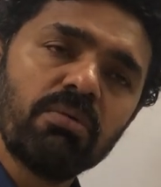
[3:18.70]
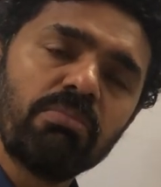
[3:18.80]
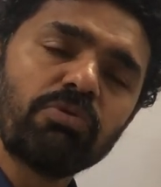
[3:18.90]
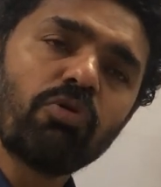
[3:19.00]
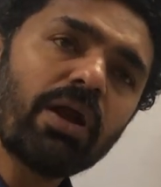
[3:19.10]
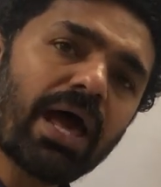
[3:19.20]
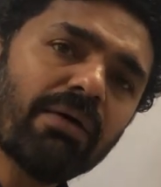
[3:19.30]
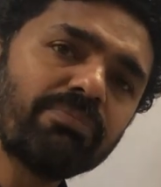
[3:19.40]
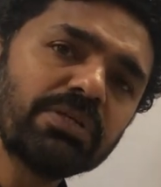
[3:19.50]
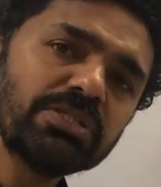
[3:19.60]
But what
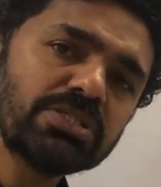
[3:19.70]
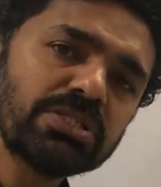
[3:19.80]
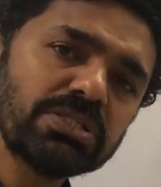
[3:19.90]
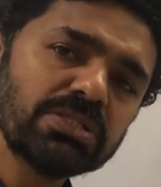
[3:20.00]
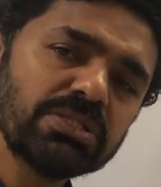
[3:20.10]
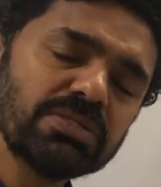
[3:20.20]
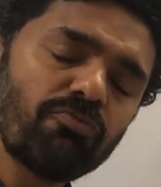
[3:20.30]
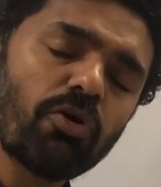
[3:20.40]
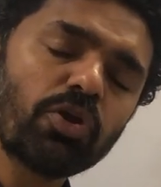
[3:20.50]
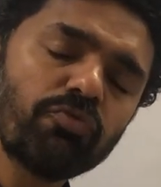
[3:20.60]
happens?
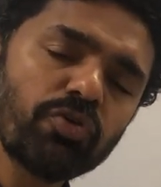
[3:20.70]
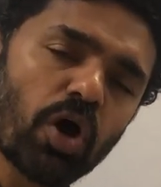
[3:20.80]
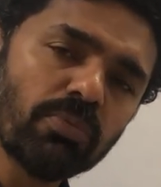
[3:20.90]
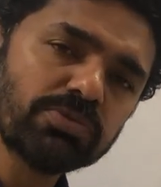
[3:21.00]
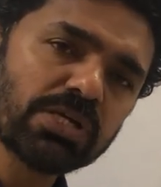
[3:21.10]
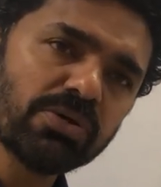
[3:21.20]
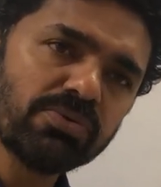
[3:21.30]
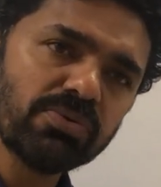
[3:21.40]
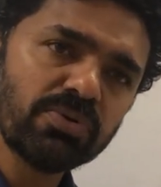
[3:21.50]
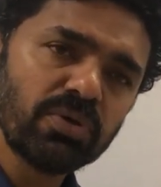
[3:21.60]
What do we observe?
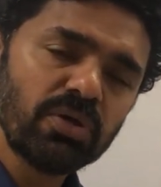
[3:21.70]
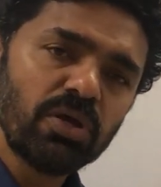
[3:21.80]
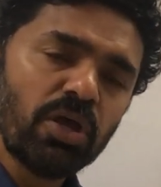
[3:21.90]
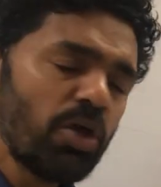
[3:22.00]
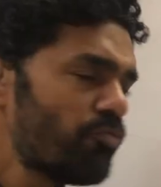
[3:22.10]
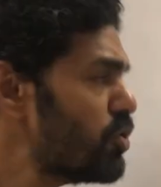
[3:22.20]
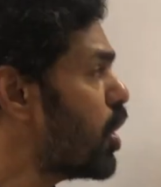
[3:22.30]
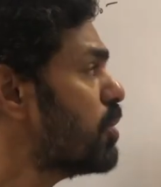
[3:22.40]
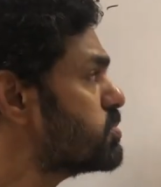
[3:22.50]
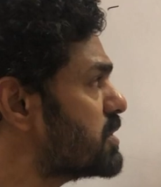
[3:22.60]
We
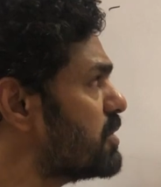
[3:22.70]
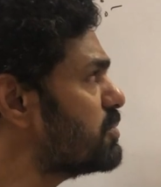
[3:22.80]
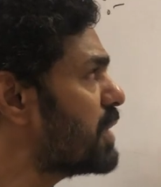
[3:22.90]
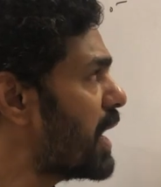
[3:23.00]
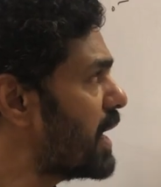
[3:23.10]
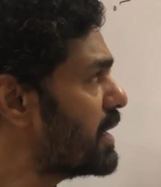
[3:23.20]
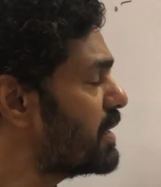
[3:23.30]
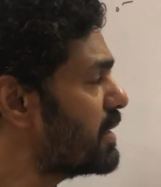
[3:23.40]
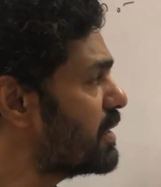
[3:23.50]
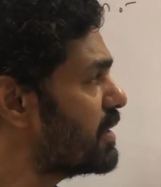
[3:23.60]
observe that
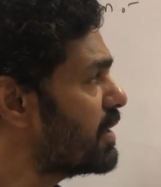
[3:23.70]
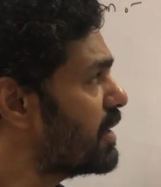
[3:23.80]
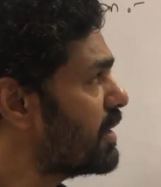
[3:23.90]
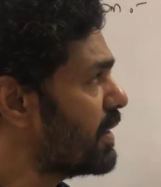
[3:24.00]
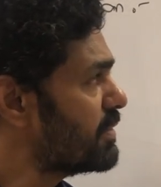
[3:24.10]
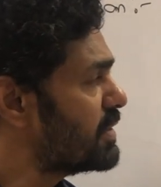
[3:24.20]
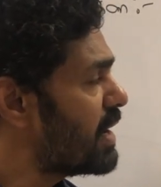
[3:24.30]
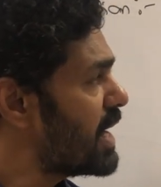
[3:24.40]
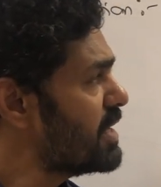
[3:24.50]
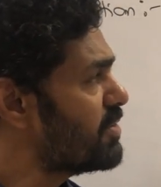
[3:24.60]
the
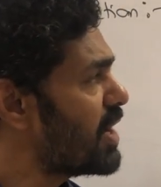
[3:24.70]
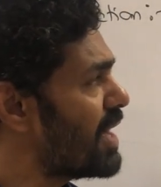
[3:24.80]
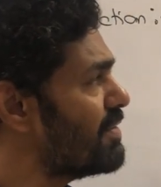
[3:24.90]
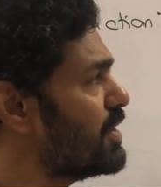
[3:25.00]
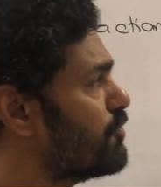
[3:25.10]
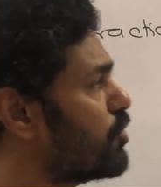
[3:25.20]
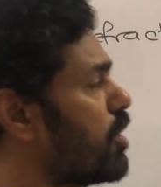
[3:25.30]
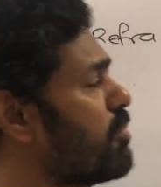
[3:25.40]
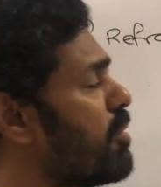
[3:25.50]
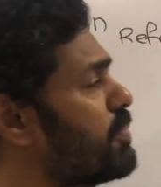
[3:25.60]
light traveling
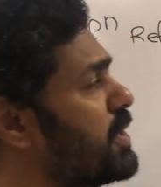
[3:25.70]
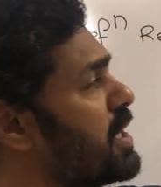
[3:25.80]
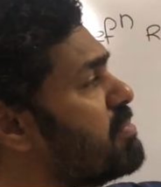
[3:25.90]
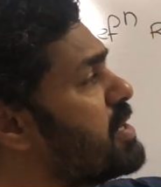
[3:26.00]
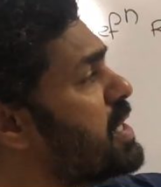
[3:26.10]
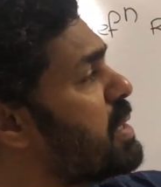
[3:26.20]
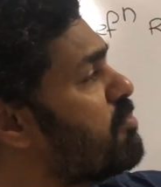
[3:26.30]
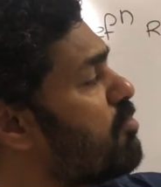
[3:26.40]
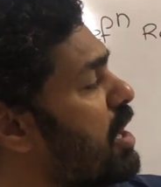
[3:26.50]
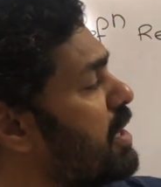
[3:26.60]
from optical
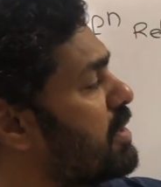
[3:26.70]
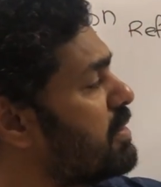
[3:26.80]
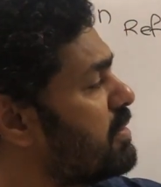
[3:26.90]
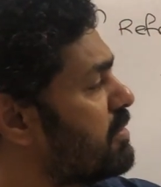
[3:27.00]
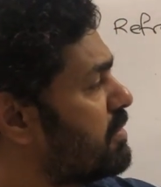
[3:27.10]
medium 1